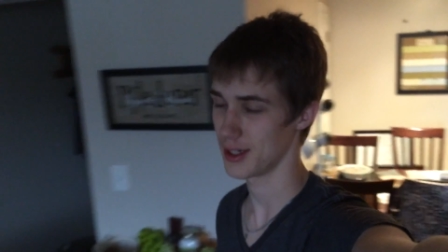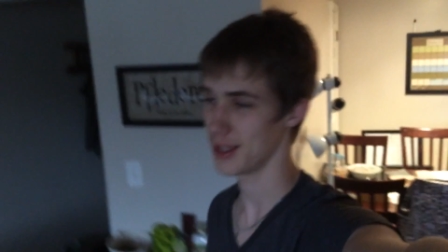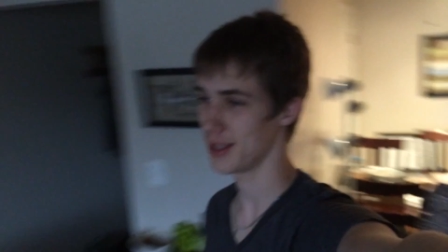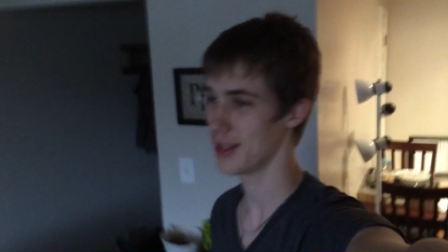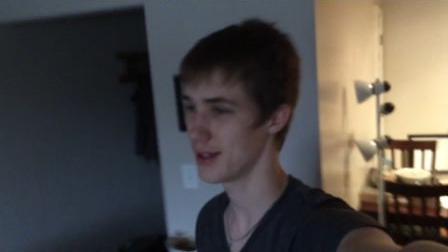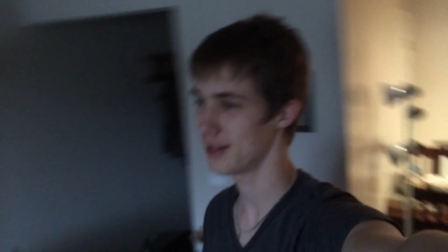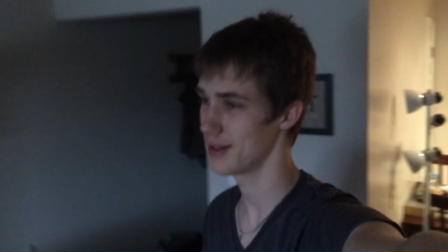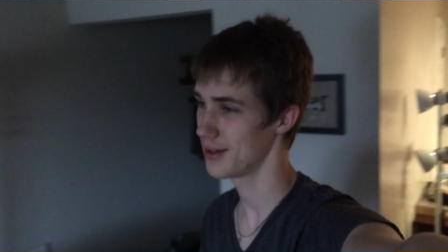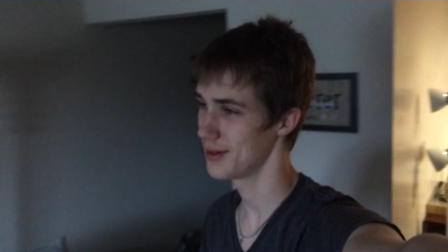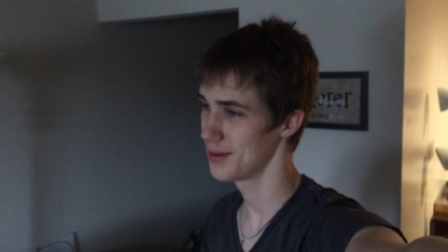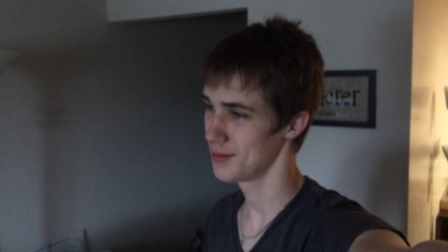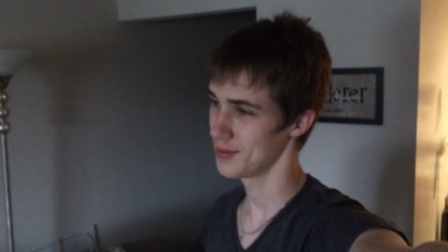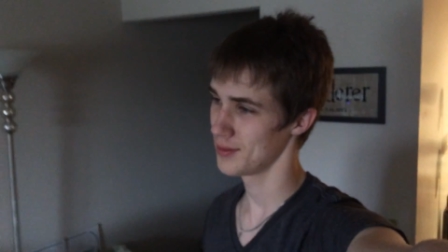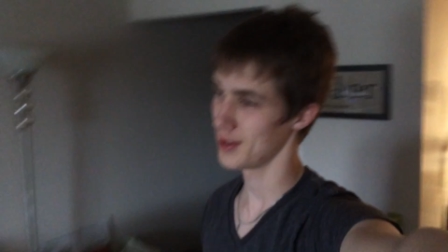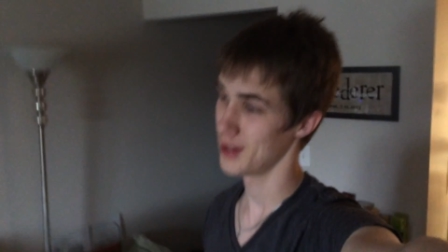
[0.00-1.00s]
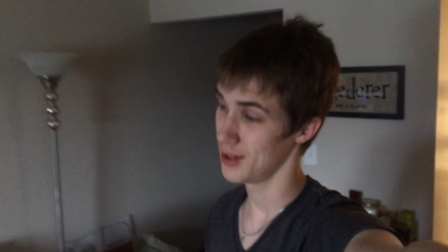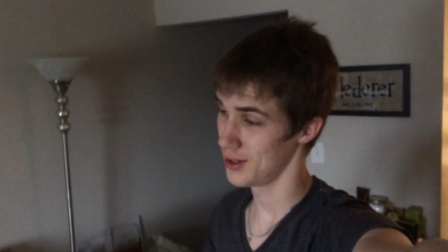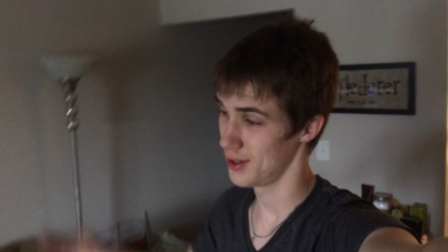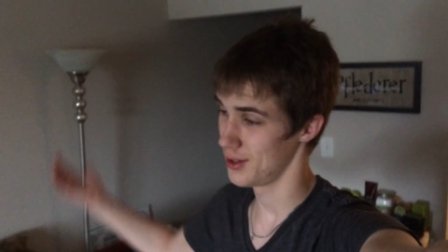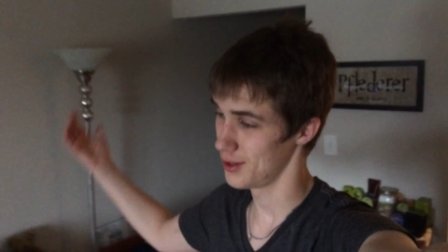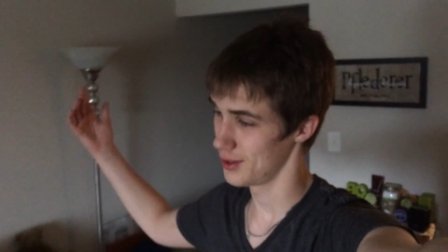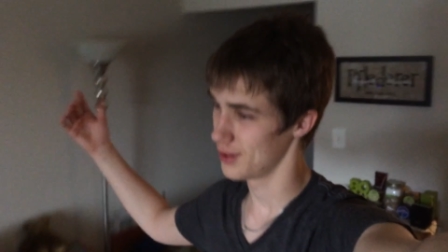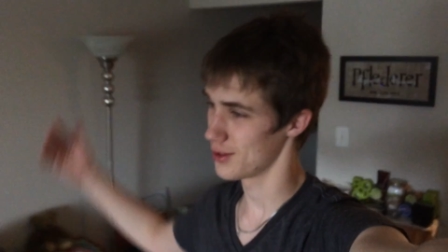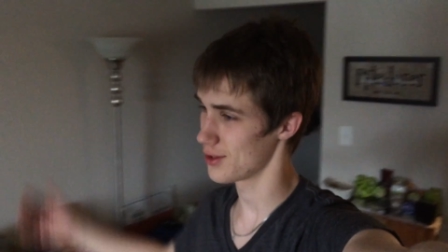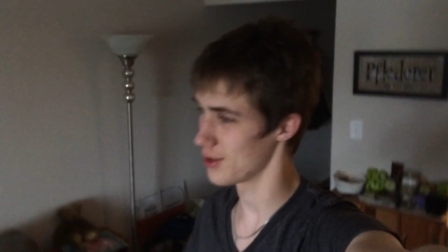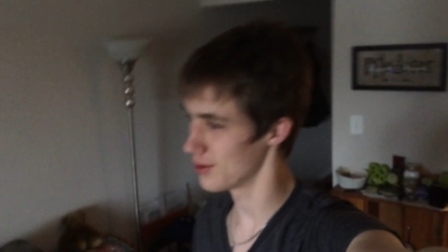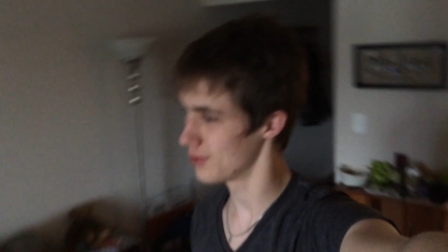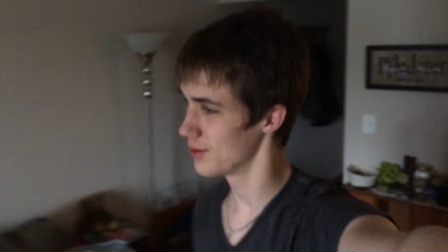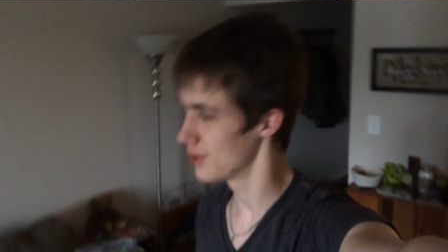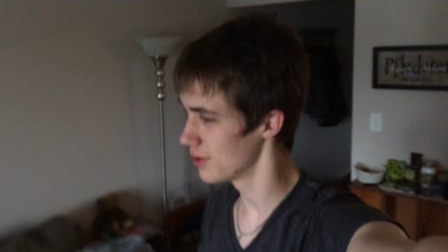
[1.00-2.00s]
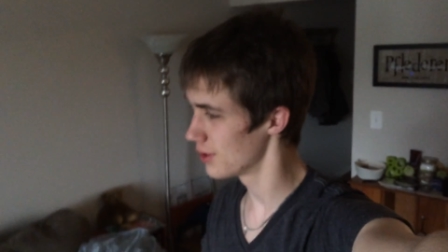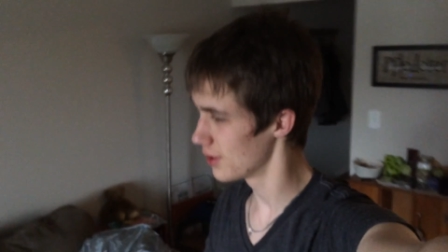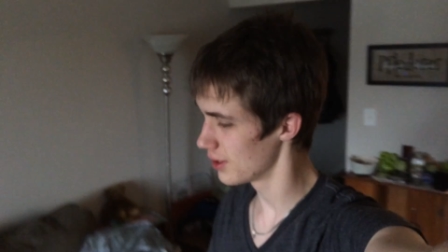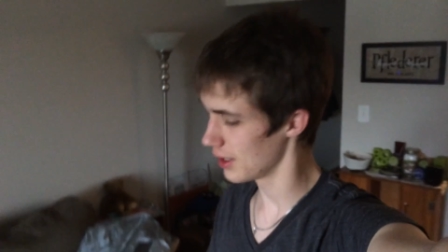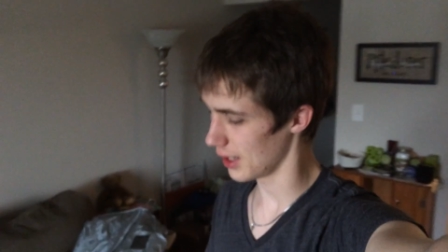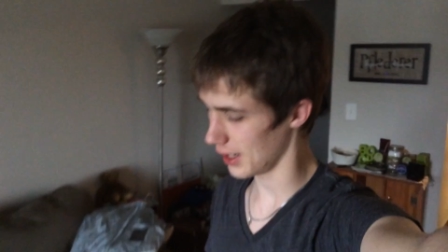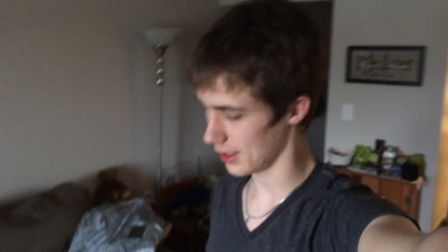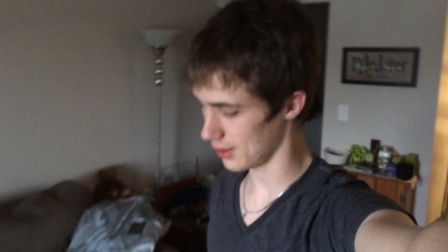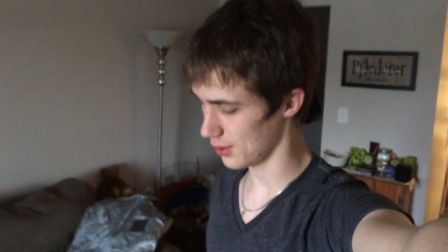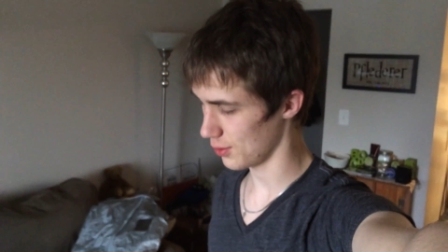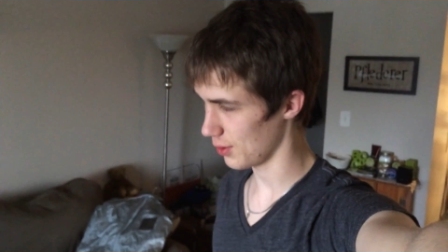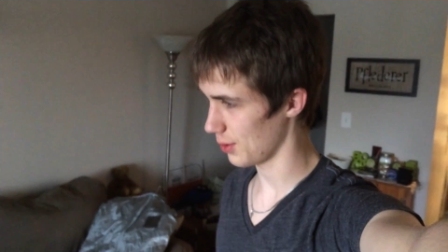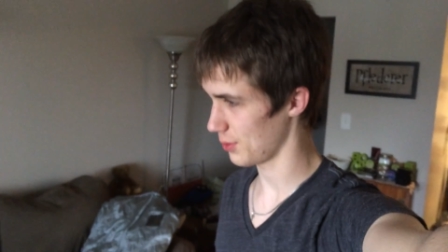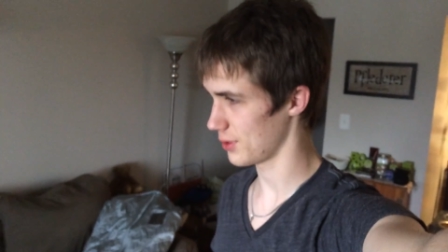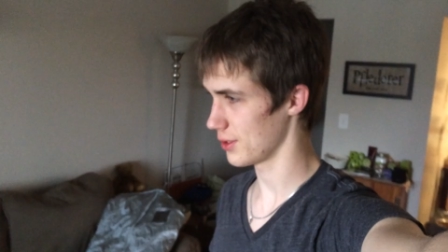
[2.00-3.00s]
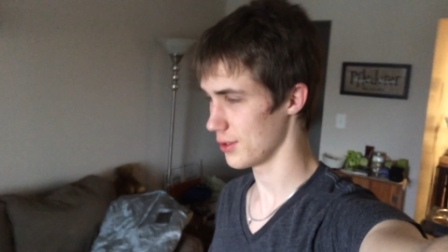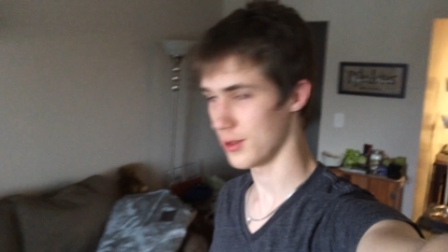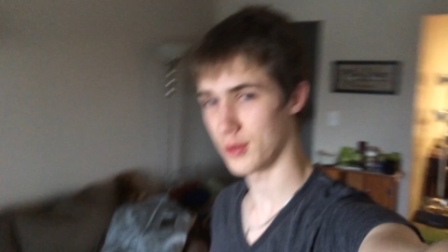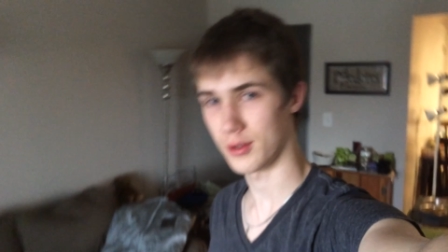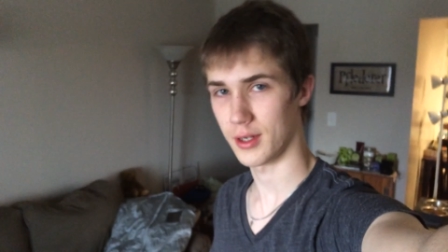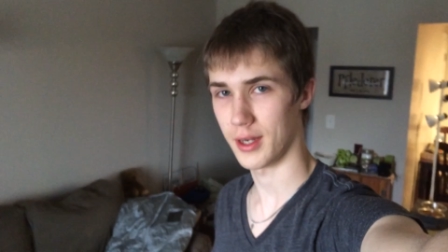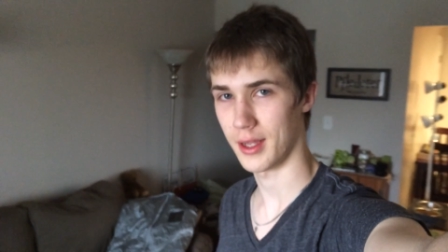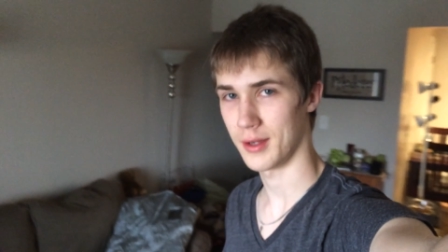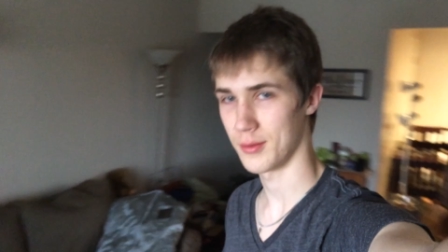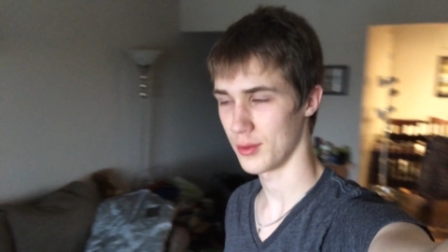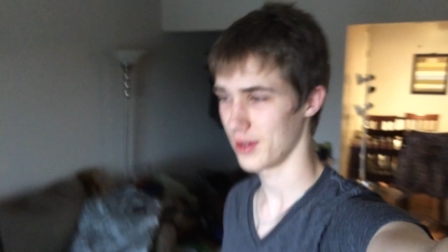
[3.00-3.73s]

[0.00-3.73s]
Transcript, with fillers: And so, I don't know what we're going to do today.